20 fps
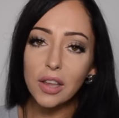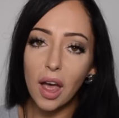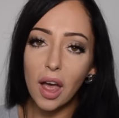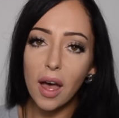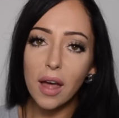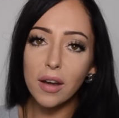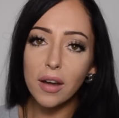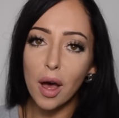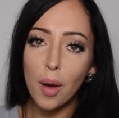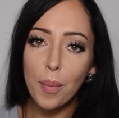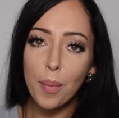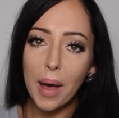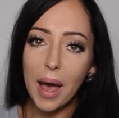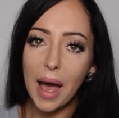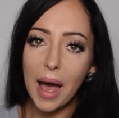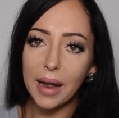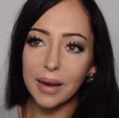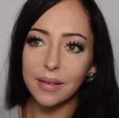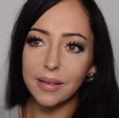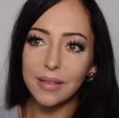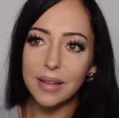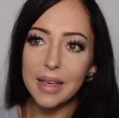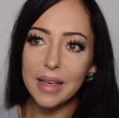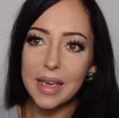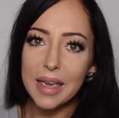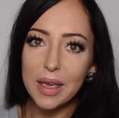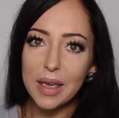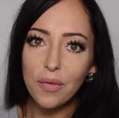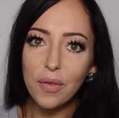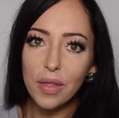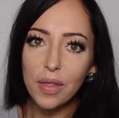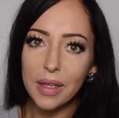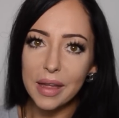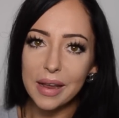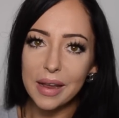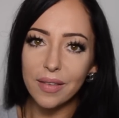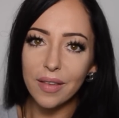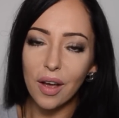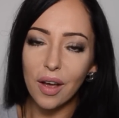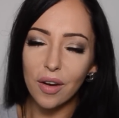turned up and even
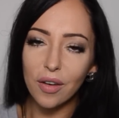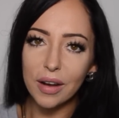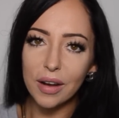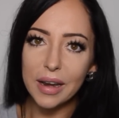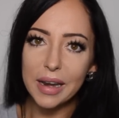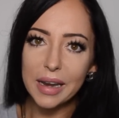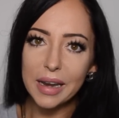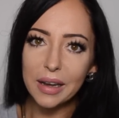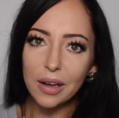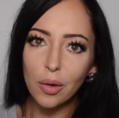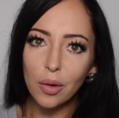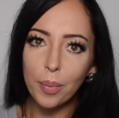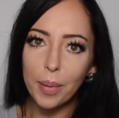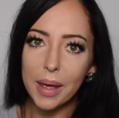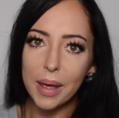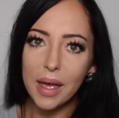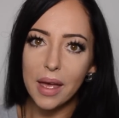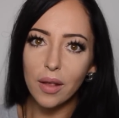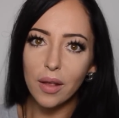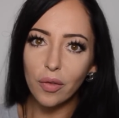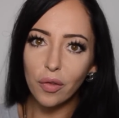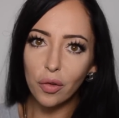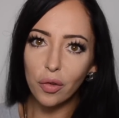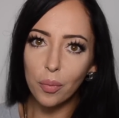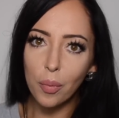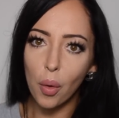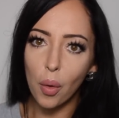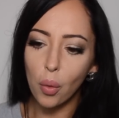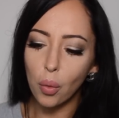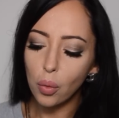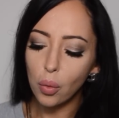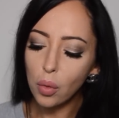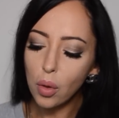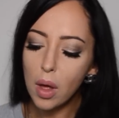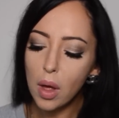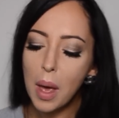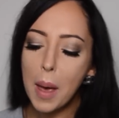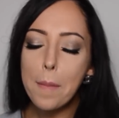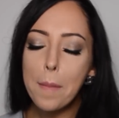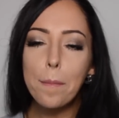these are a little bit small,
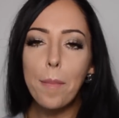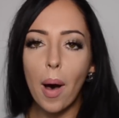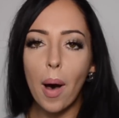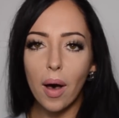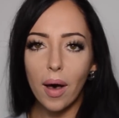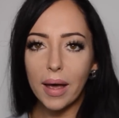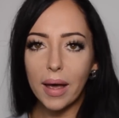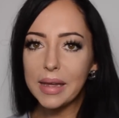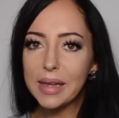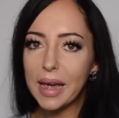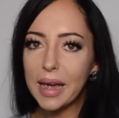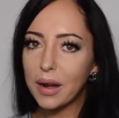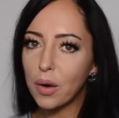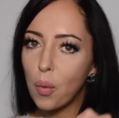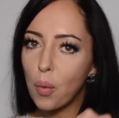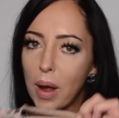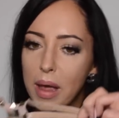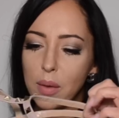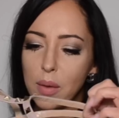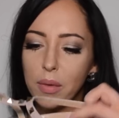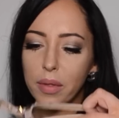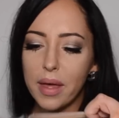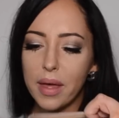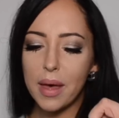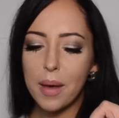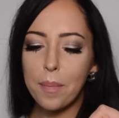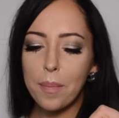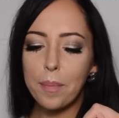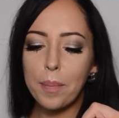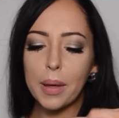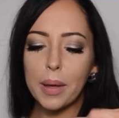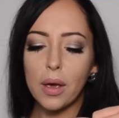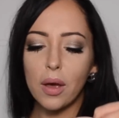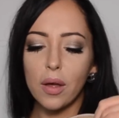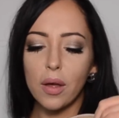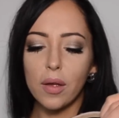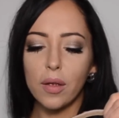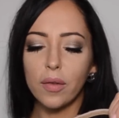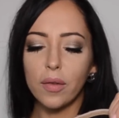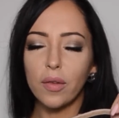but I get away with it
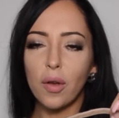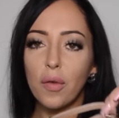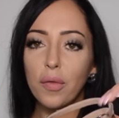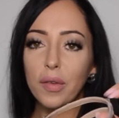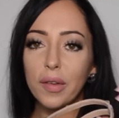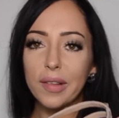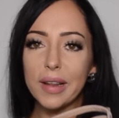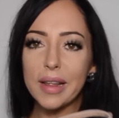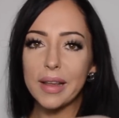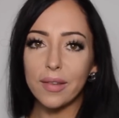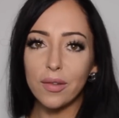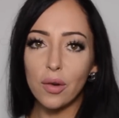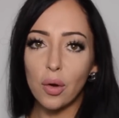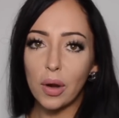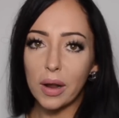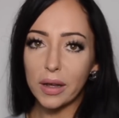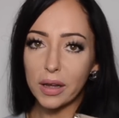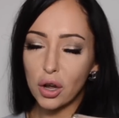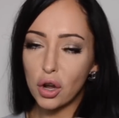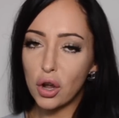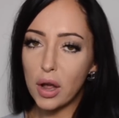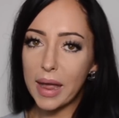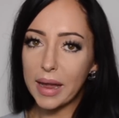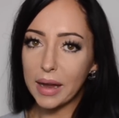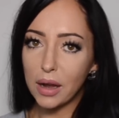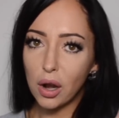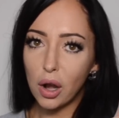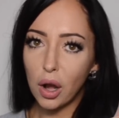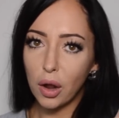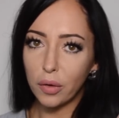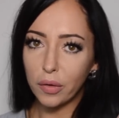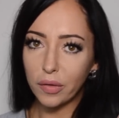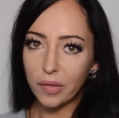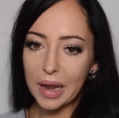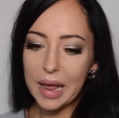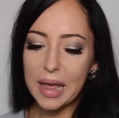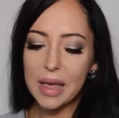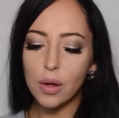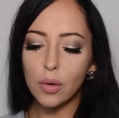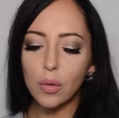because obviously it's not like an enclosed
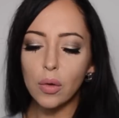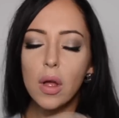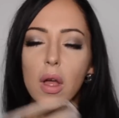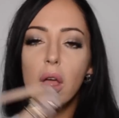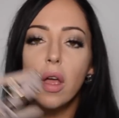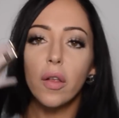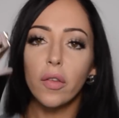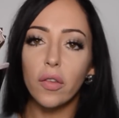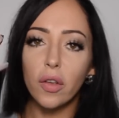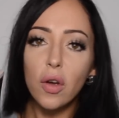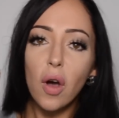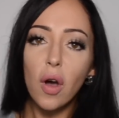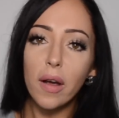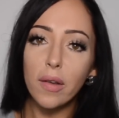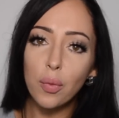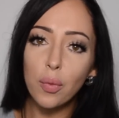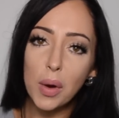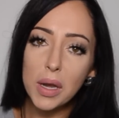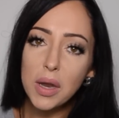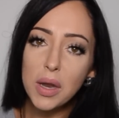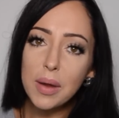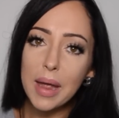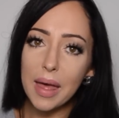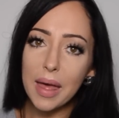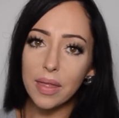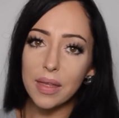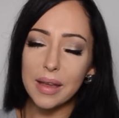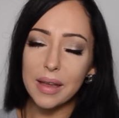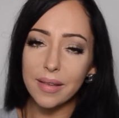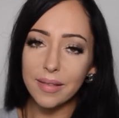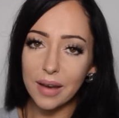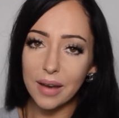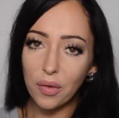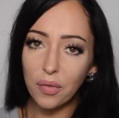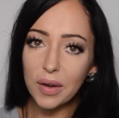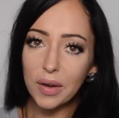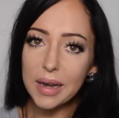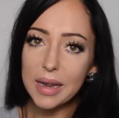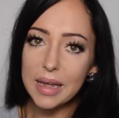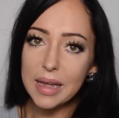heel. So guys, when you get these,
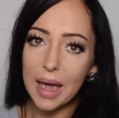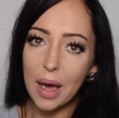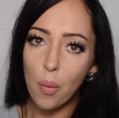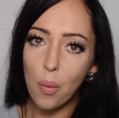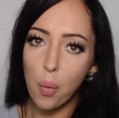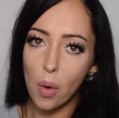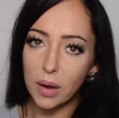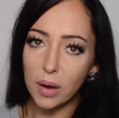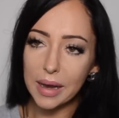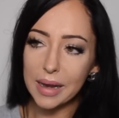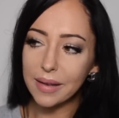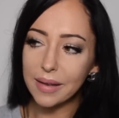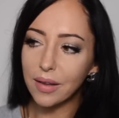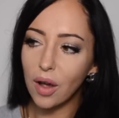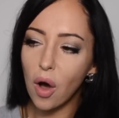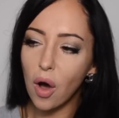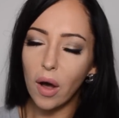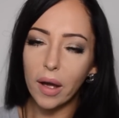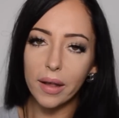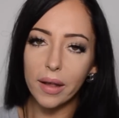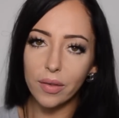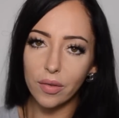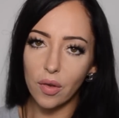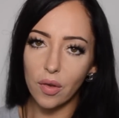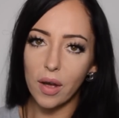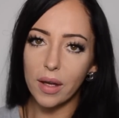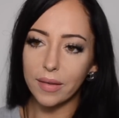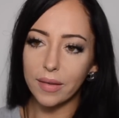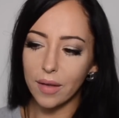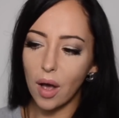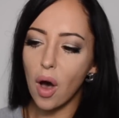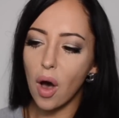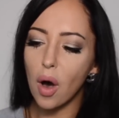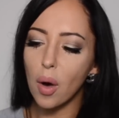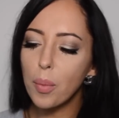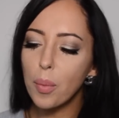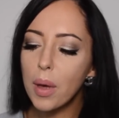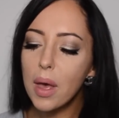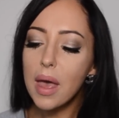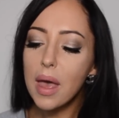definitely get one entire size
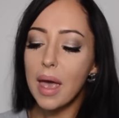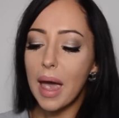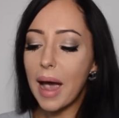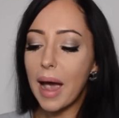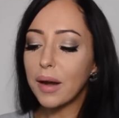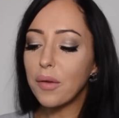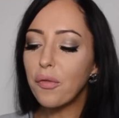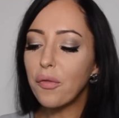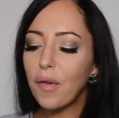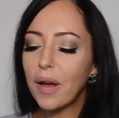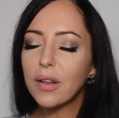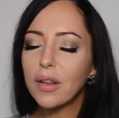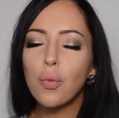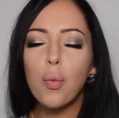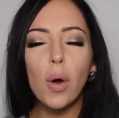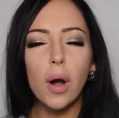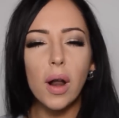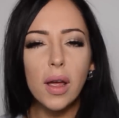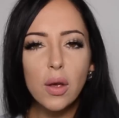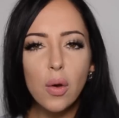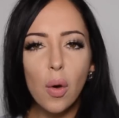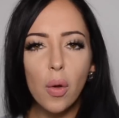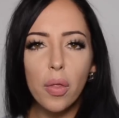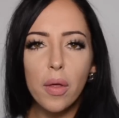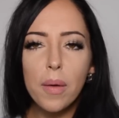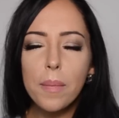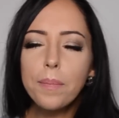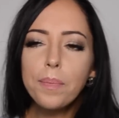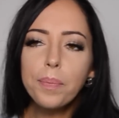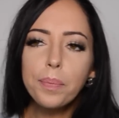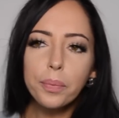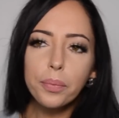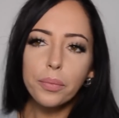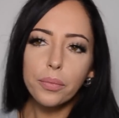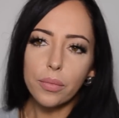up. And in fact, when I got them,